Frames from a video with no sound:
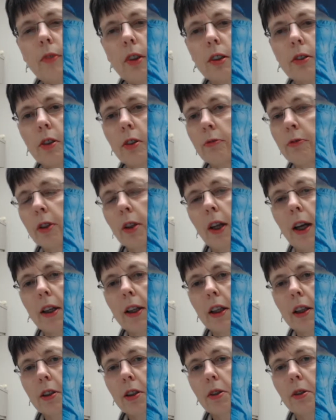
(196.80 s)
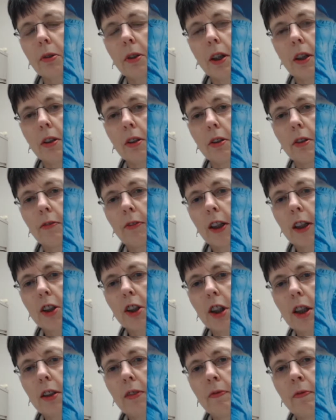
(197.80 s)
So if you like historical
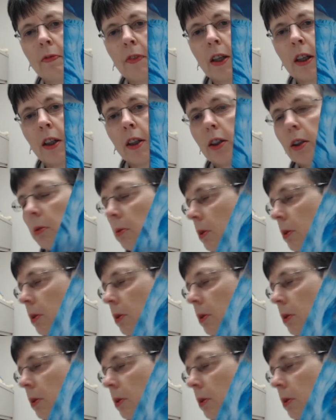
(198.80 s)
fiction, The